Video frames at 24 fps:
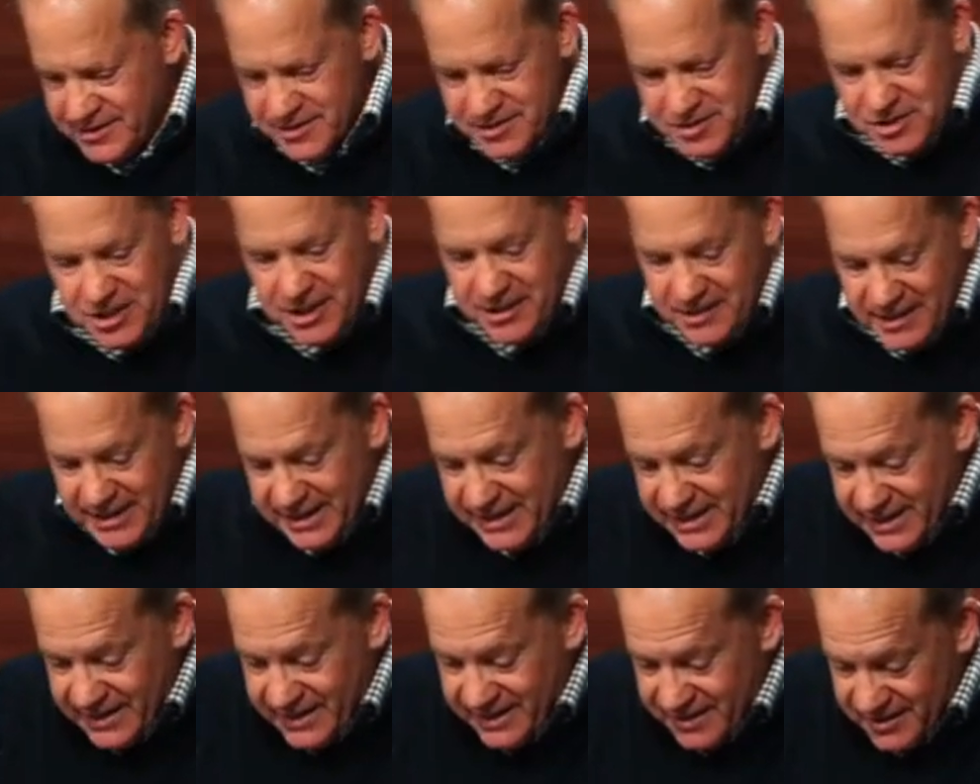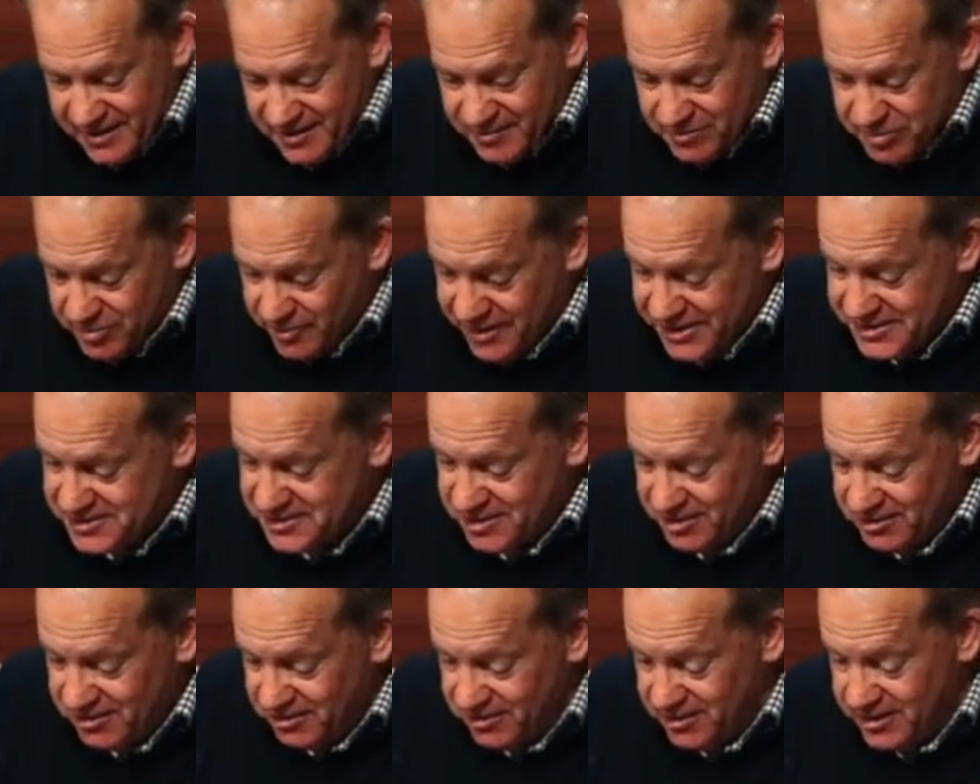to the end. Praise
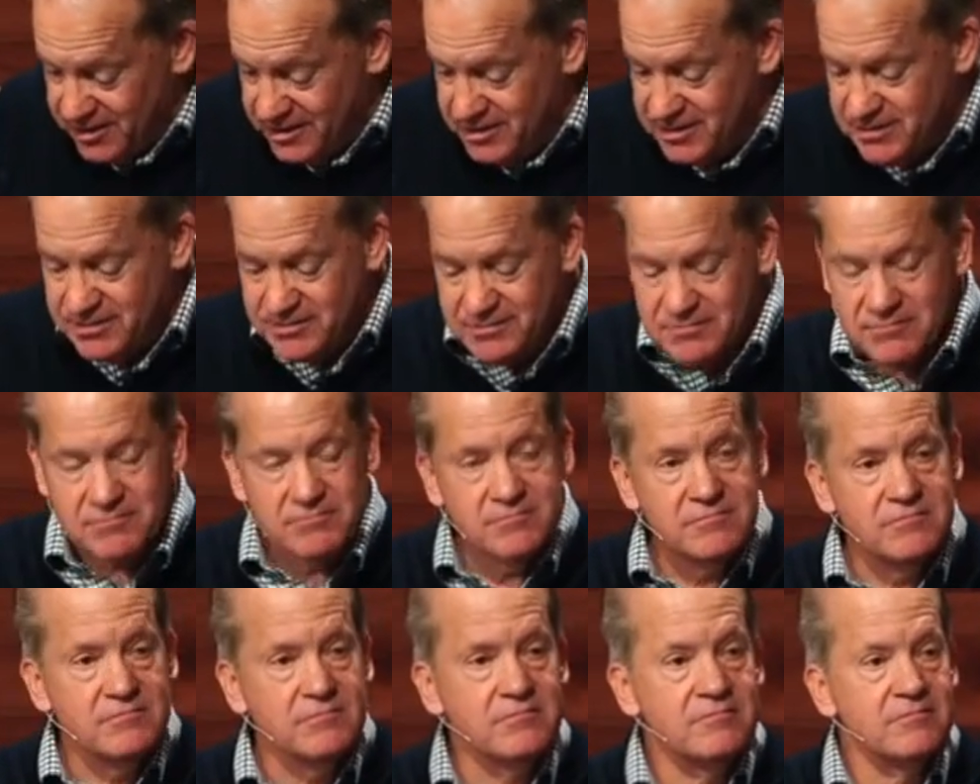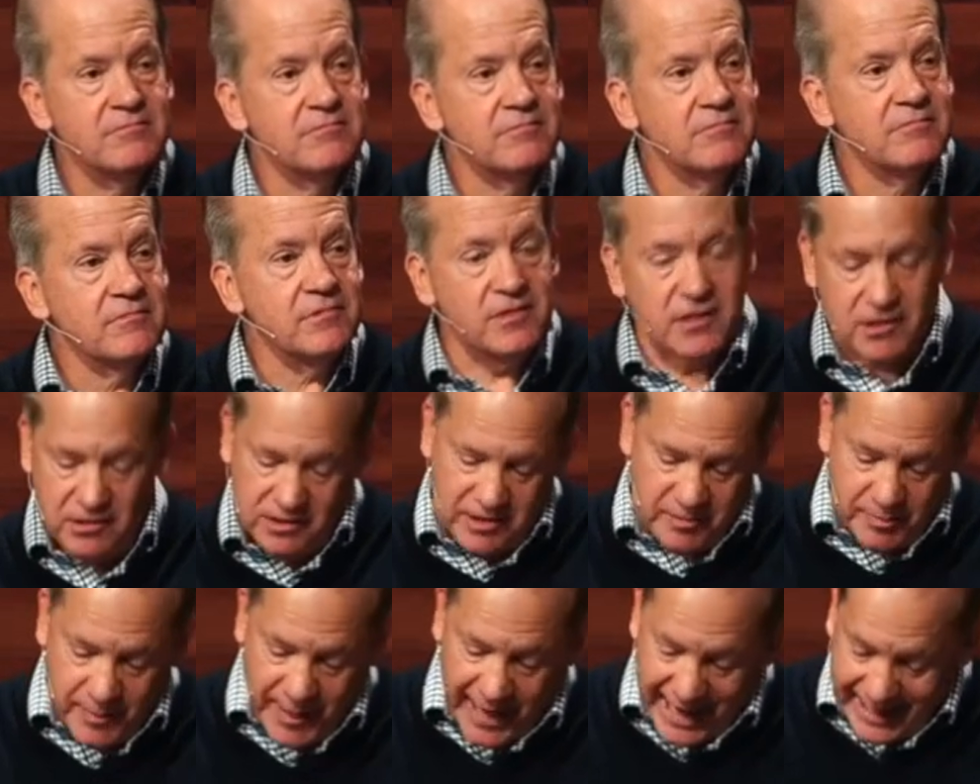the Lord.
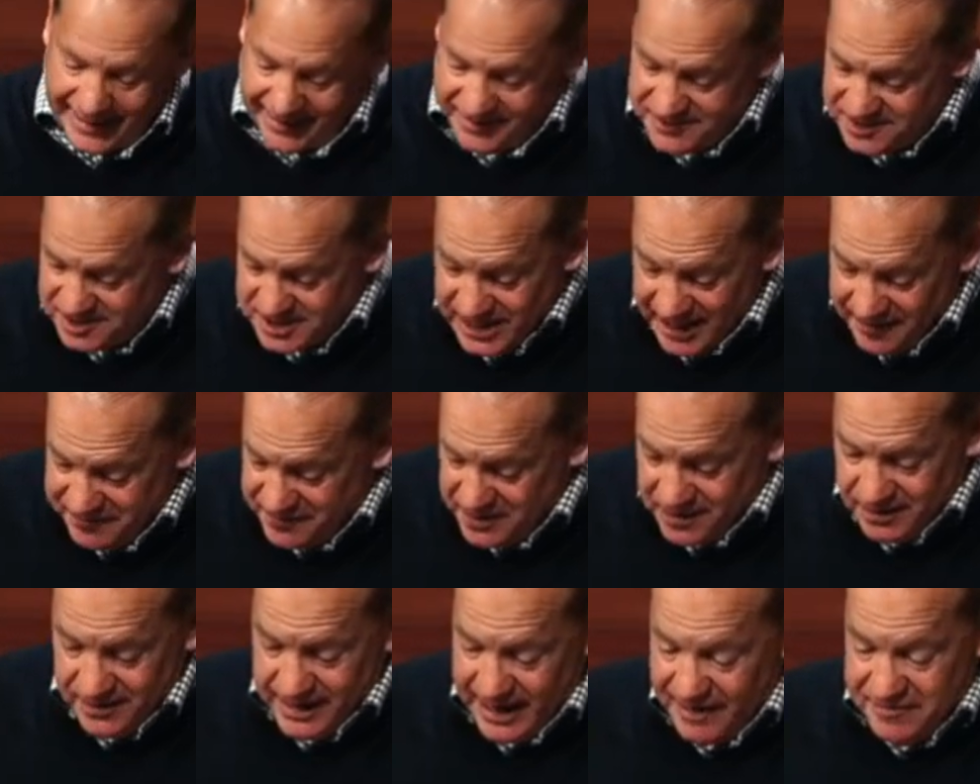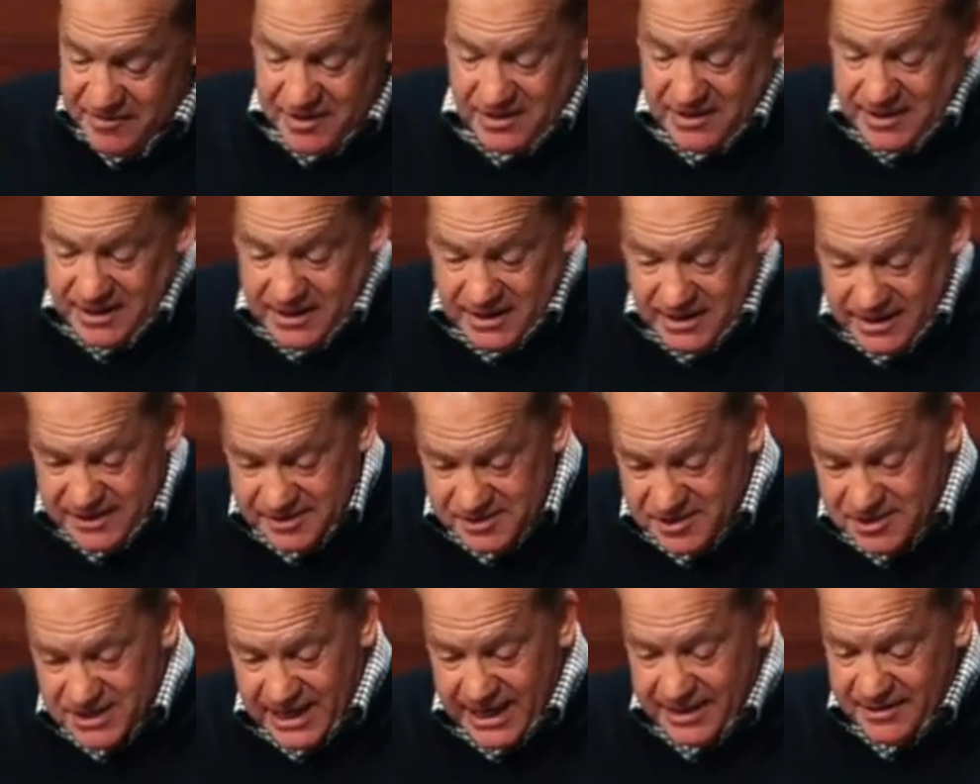Look back at 7:11. Didn't
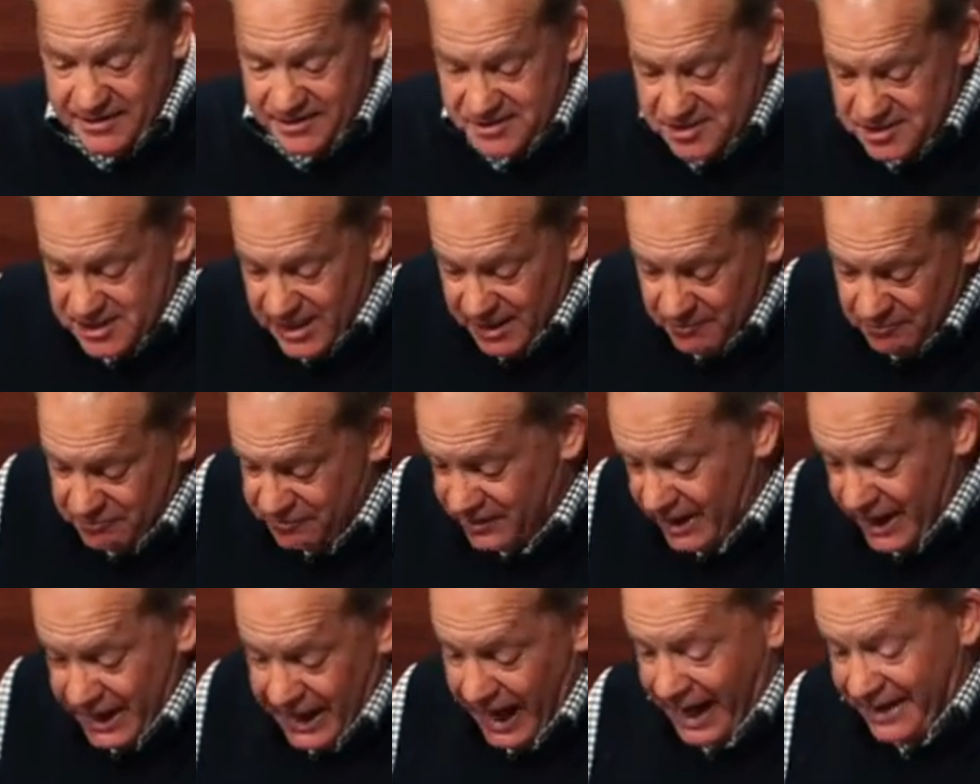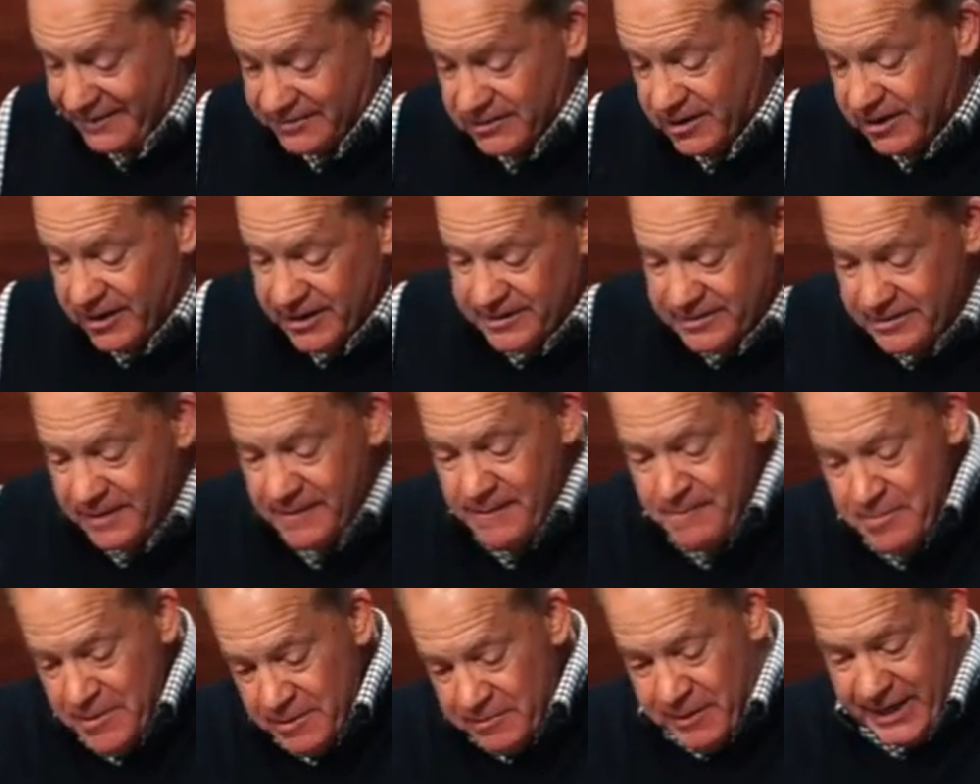it say the same thing? I looked
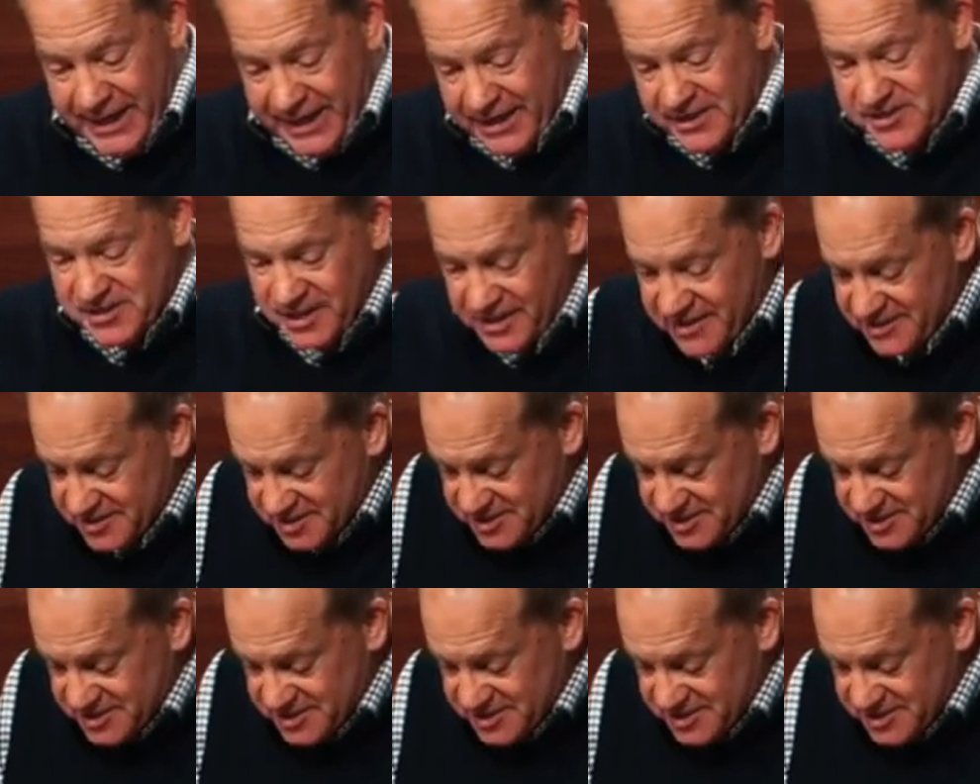because of the